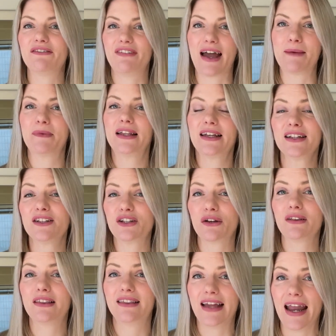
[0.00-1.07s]
family so
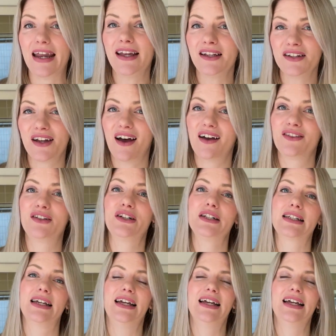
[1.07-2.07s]
they and others